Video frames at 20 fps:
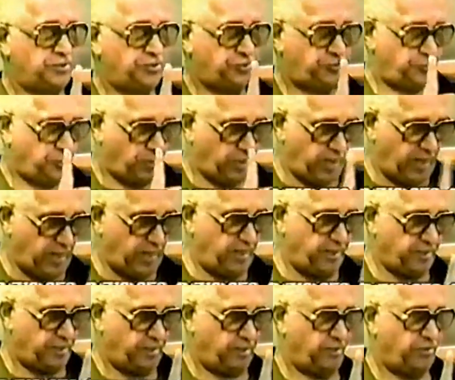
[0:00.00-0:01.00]
to an
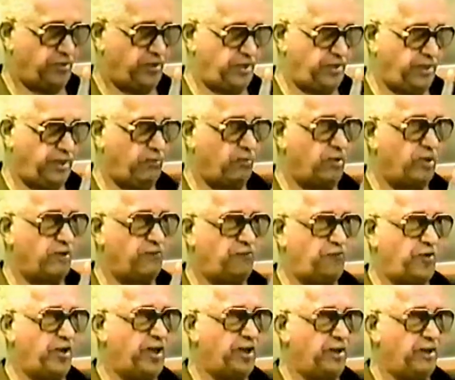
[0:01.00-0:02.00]
elder than they were
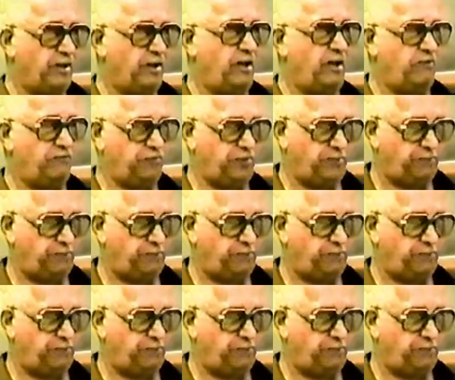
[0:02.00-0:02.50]
afraid of the